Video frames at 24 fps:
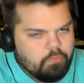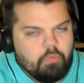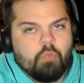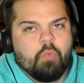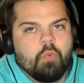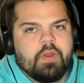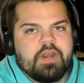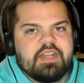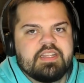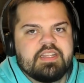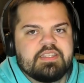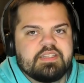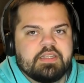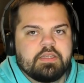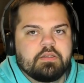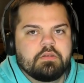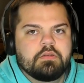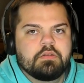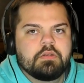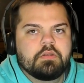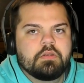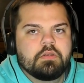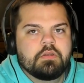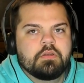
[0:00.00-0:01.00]
What is it?
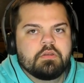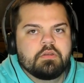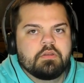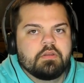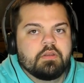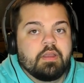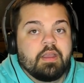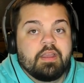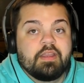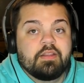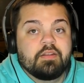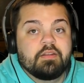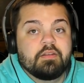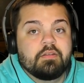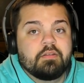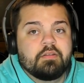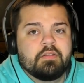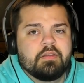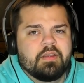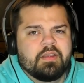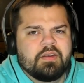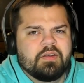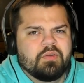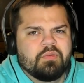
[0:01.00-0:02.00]

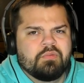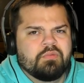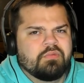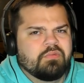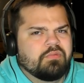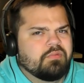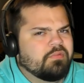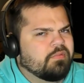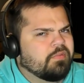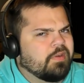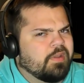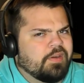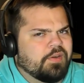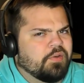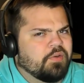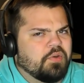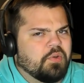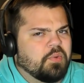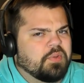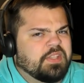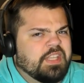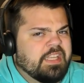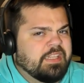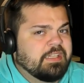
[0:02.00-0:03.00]
I don't
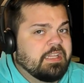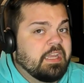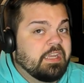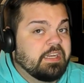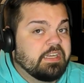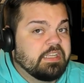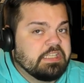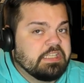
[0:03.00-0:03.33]
know what that line